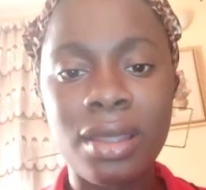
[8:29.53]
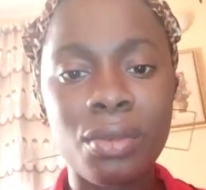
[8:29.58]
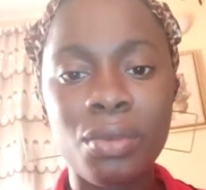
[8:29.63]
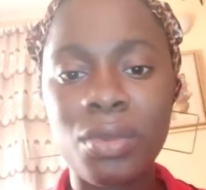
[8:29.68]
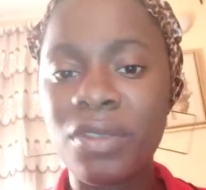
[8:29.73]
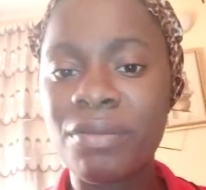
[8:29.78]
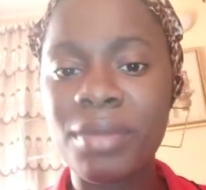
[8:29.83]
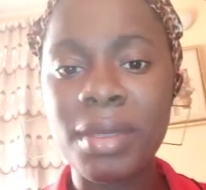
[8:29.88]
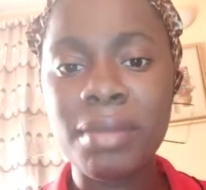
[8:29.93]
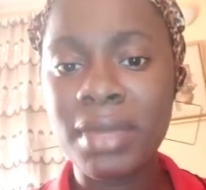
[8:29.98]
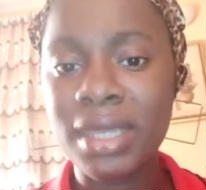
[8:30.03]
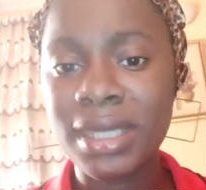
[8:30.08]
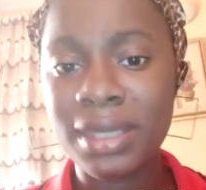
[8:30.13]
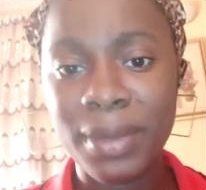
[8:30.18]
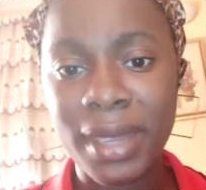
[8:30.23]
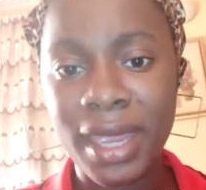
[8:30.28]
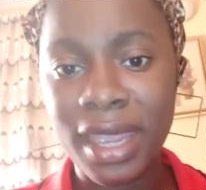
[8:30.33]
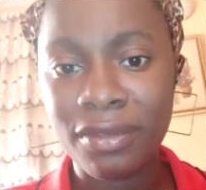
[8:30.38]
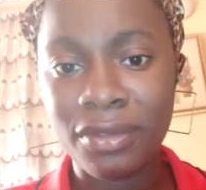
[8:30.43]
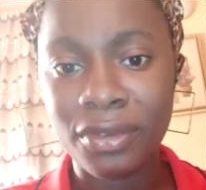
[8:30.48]
we've been
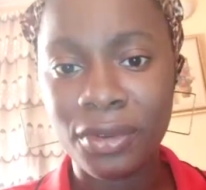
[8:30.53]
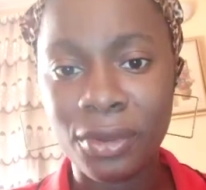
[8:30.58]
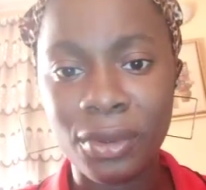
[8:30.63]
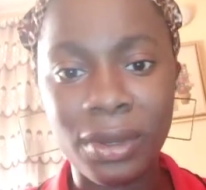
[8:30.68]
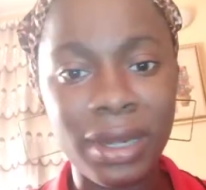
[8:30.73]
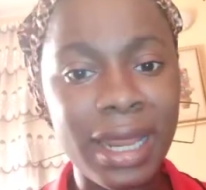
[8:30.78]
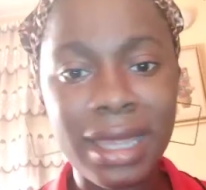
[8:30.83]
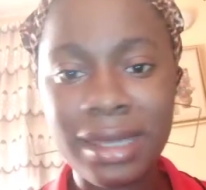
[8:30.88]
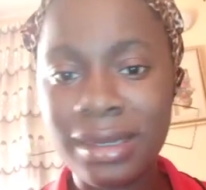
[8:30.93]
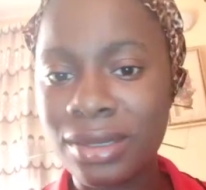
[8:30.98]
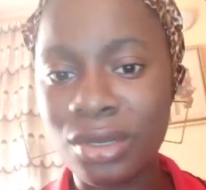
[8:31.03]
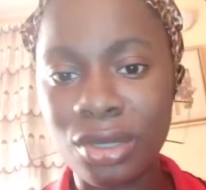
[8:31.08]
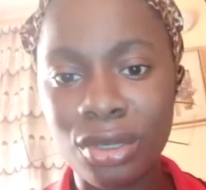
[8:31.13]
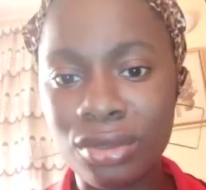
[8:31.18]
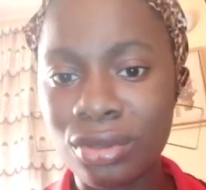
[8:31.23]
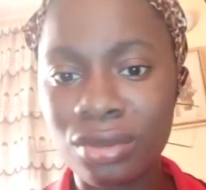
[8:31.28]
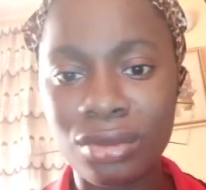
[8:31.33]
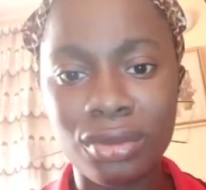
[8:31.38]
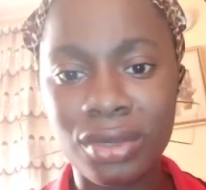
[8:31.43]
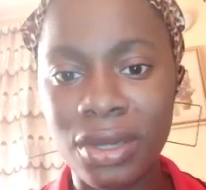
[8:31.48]
misbehaving, let's
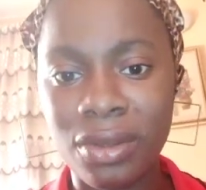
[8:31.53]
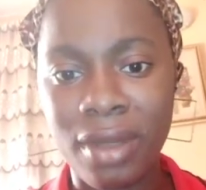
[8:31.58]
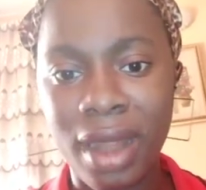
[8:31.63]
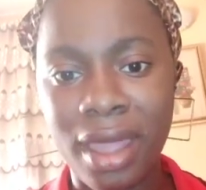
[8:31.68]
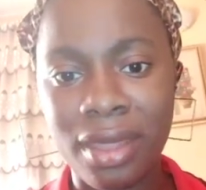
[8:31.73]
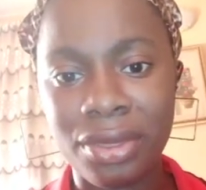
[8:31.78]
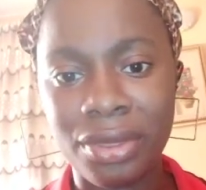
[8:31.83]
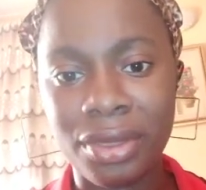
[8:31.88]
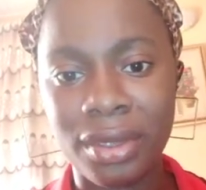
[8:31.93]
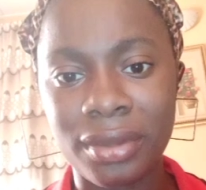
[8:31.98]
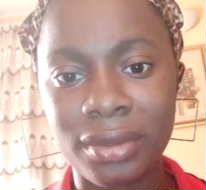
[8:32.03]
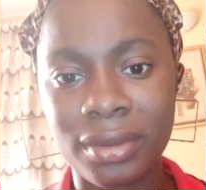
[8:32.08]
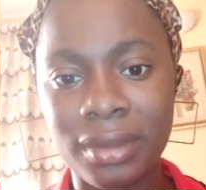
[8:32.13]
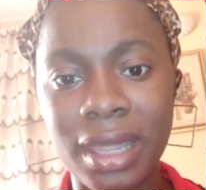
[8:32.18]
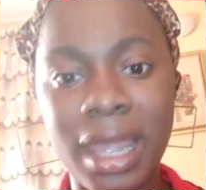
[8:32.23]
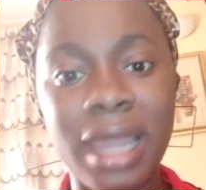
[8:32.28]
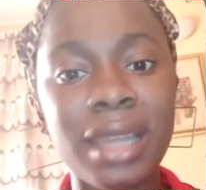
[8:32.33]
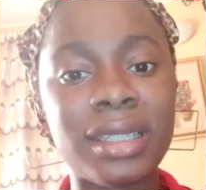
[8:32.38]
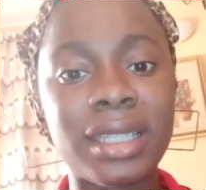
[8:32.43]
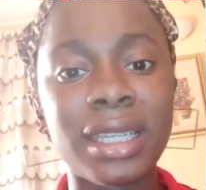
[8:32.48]
just do the right thing.
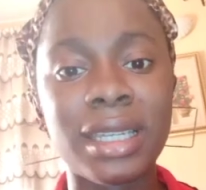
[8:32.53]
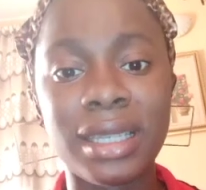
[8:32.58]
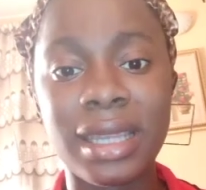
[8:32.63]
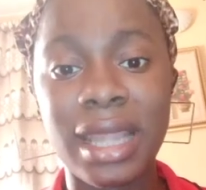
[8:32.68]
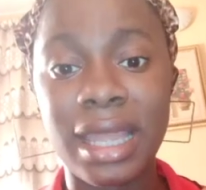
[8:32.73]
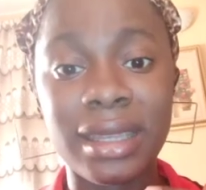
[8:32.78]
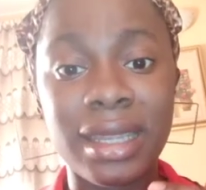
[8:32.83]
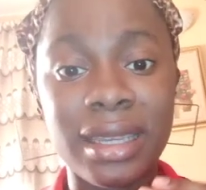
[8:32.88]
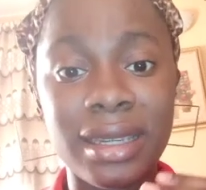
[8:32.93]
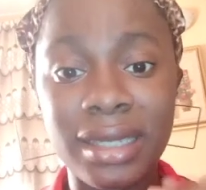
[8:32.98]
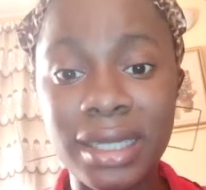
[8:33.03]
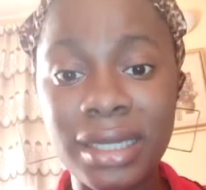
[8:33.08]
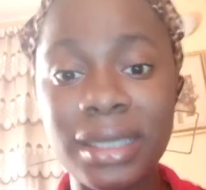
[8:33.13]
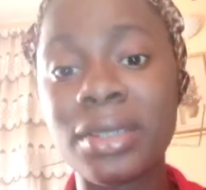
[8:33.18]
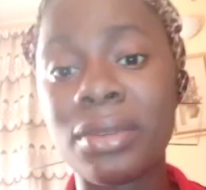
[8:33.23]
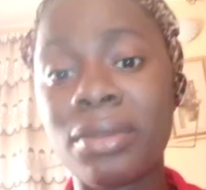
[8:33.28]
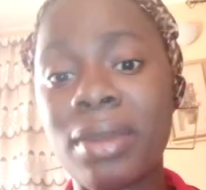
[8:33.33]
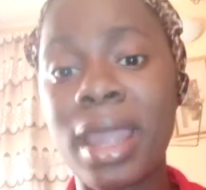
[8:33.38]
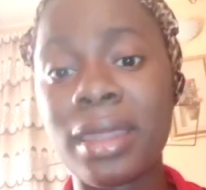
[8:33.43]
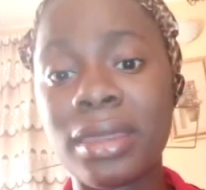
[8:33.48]
And they did
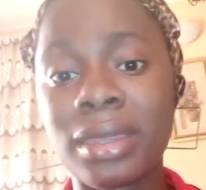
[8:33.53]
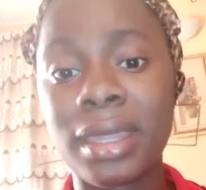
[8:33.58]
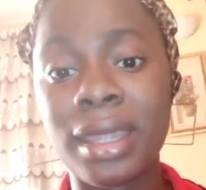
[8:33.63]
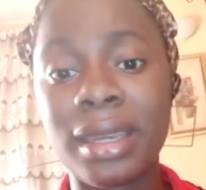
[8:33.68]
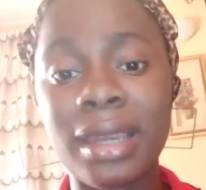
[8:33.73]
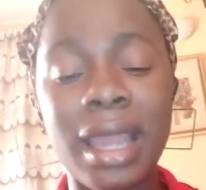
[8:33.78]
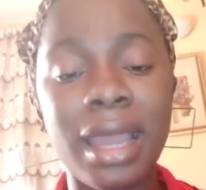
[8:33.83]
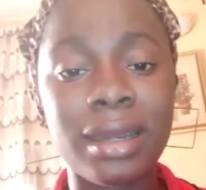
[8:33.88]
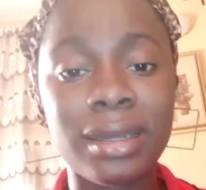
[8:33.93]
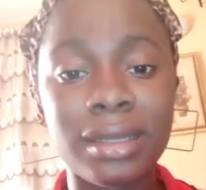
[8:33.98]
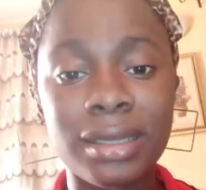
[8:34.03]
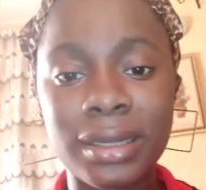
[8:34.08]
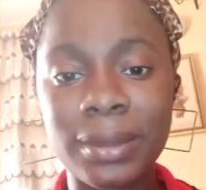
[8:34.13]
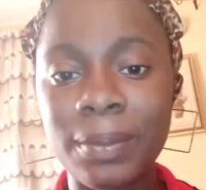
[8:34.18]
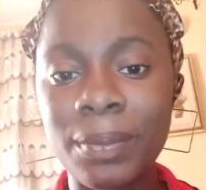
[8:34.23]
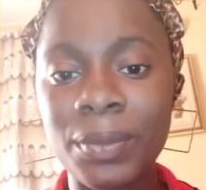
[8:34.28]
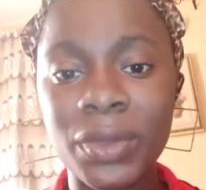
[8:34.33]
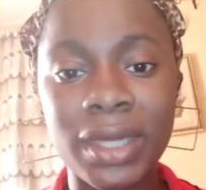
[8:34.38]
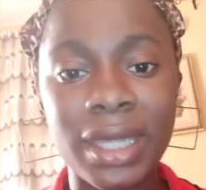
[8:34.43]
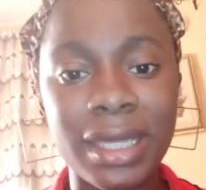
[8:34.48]
the right thing and
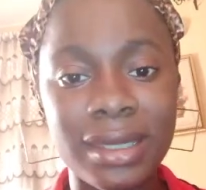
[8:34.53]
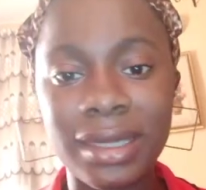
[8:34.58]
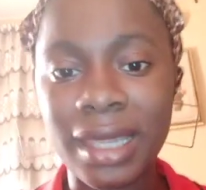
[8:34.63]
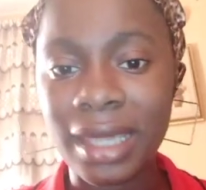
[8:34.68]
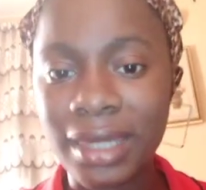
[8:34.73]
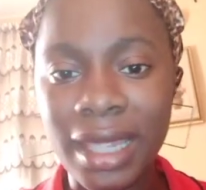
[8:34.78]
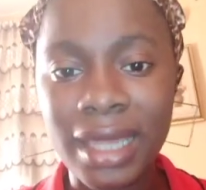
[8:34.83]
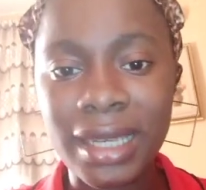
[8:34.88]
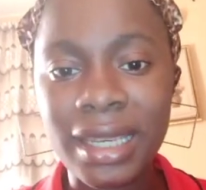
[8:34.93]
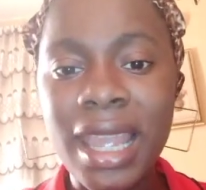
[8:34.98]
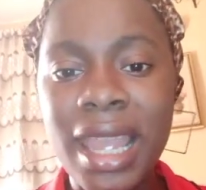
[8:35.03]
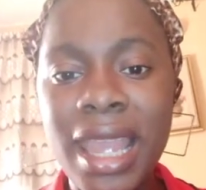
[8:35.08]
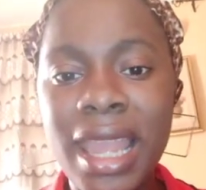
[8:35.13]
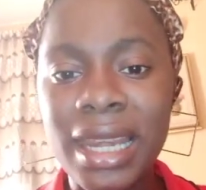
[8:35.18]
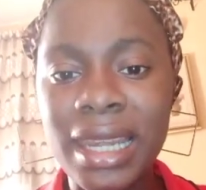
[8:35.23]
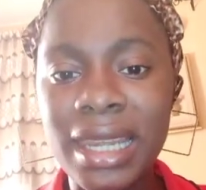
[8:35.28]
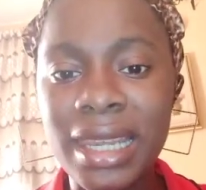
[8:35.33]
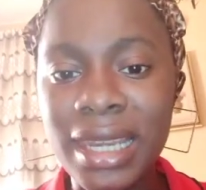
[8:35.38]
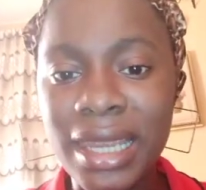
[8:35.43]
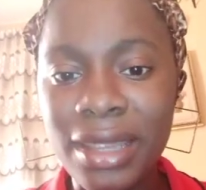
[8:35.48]
they started
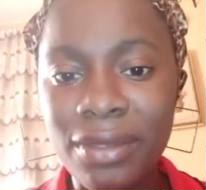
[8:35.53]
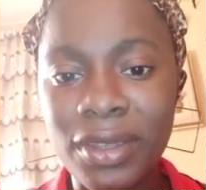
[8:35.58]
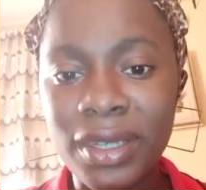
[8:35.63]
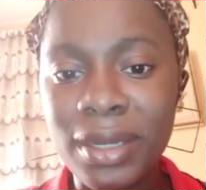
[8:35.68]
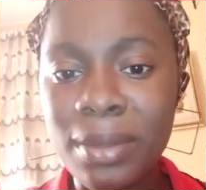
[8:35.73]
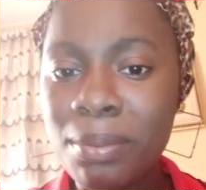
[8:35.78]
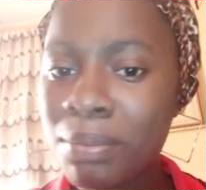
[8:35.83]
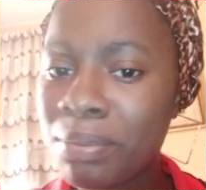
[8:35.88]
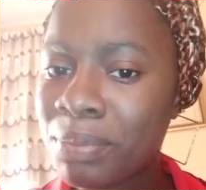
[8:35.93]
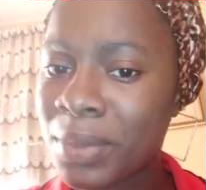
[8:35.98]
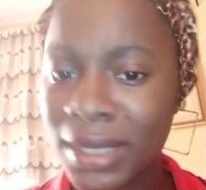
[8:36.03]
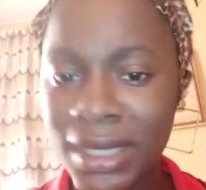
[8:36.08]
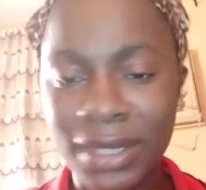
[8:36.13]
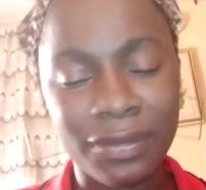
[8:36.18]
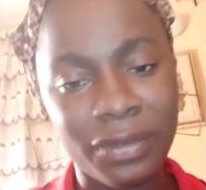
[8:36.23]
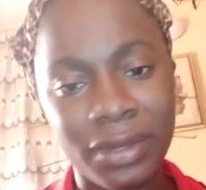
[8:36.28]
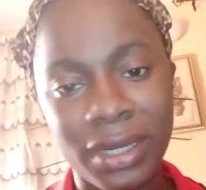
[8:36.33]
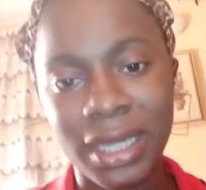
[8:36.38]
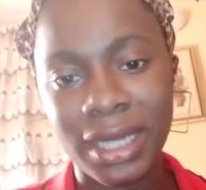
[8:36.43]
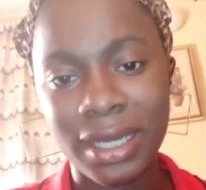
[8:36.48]
living
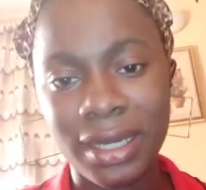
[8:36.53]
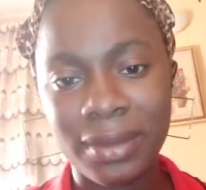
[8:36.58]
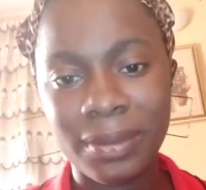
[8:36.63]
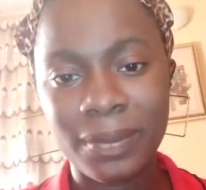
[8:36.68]
peacefully.